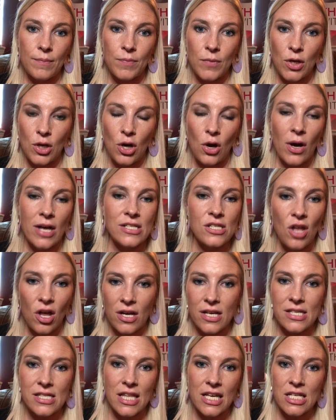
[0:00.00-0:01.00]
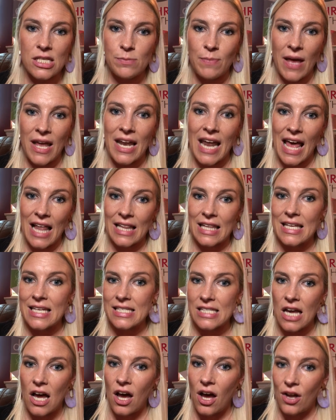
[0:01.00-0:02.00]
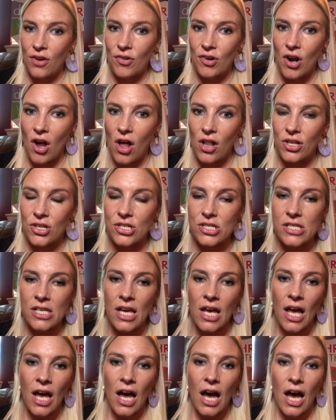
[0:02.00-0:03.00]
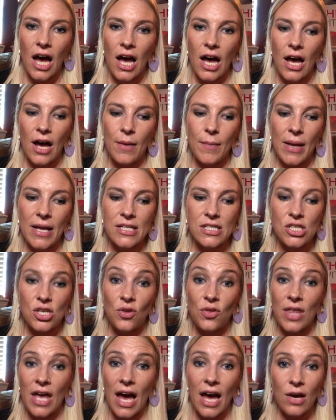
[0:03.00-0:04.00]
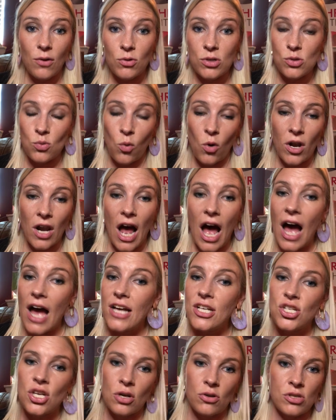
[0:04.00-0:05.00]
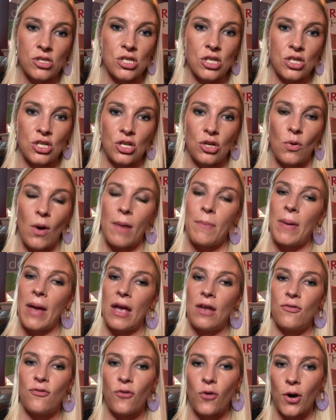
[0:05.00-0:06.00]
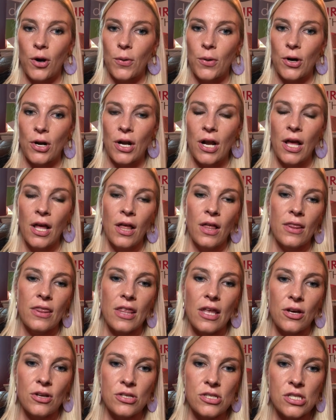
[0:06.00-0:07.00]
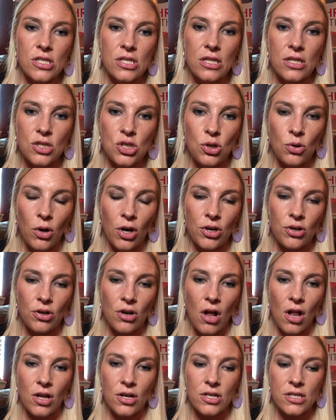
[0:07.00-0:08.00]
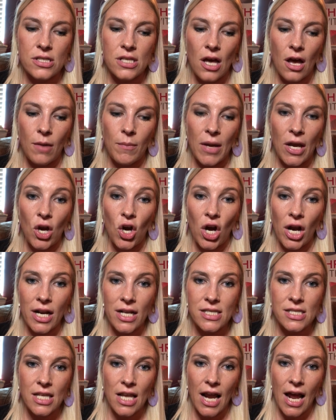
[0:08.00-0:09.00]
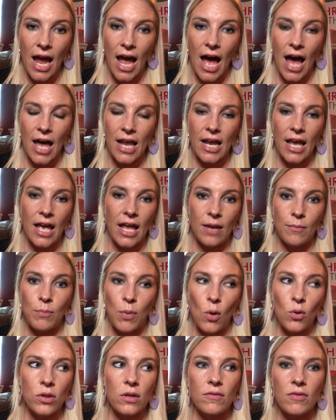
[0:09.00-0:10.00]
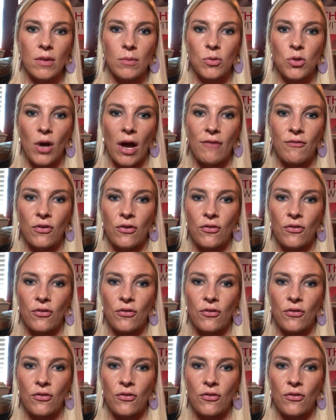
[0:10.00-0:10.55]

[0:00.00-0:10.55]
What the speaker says: you know, as long as they spend at least $100. And so that was what I chose to do. I paid forward those $200 in credits that I had, and both of them thrive